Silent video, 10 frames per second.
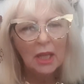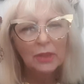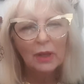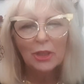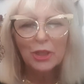
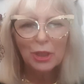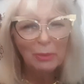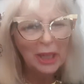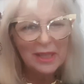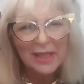There aren't too
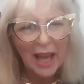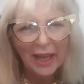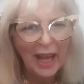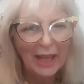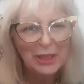many
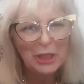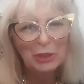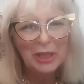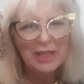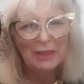sad hat
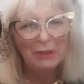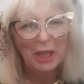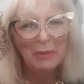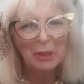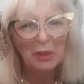stories that we
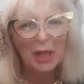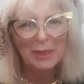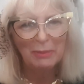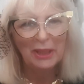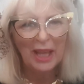come across,
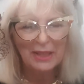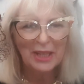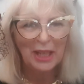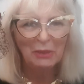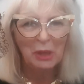but that's
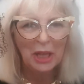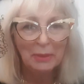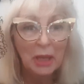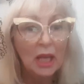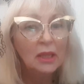kind of one of
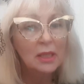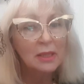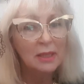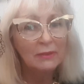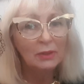them. This
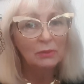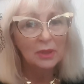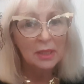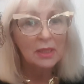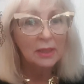is even
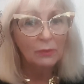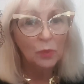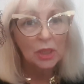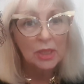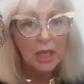
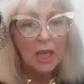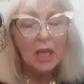worse.